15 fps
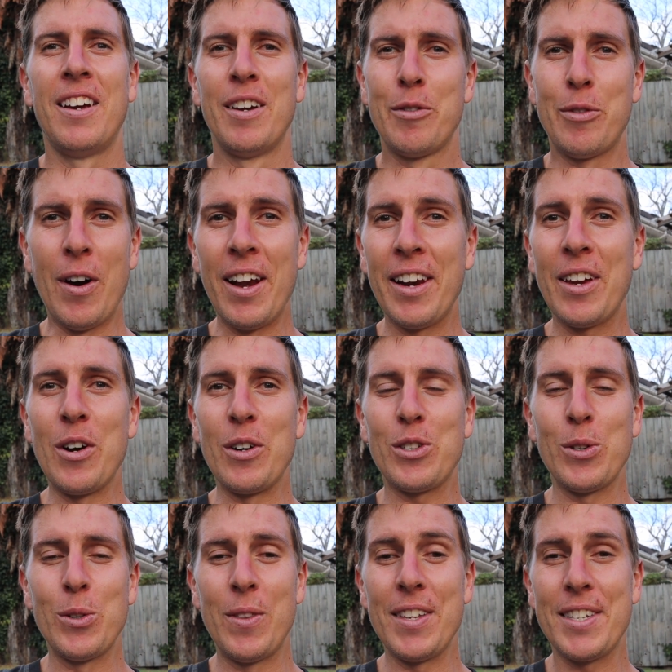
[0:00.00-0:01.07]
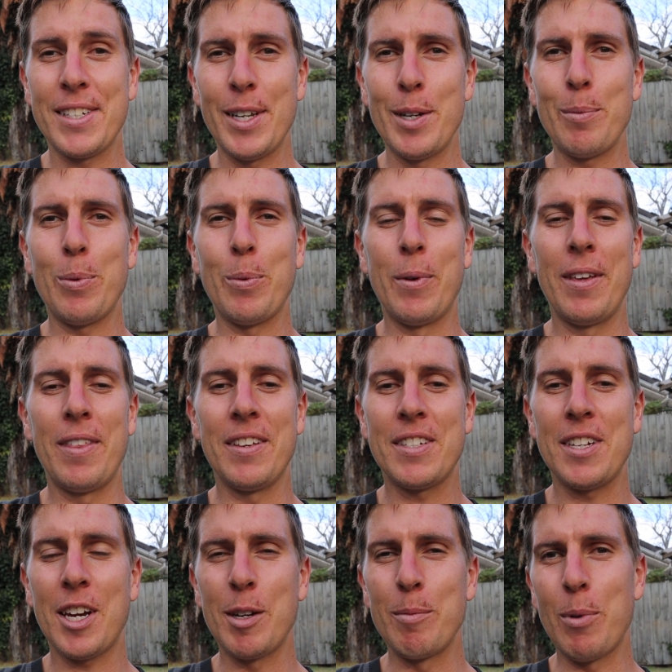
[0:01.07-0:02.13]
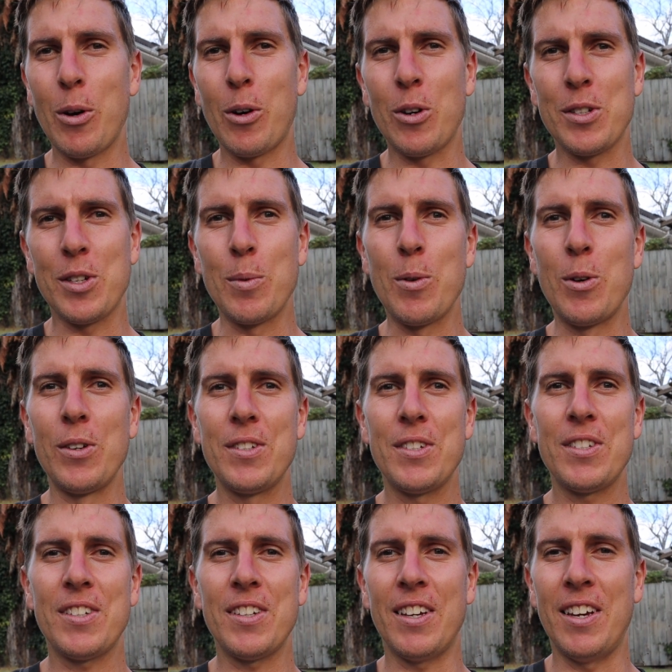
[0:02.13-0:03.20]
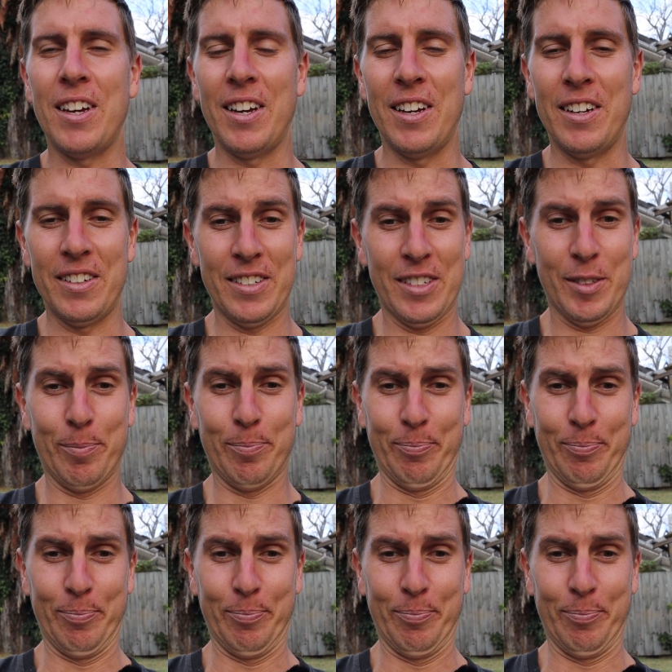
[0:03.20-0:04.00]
Finally got to the slip where the second boat crossing was, and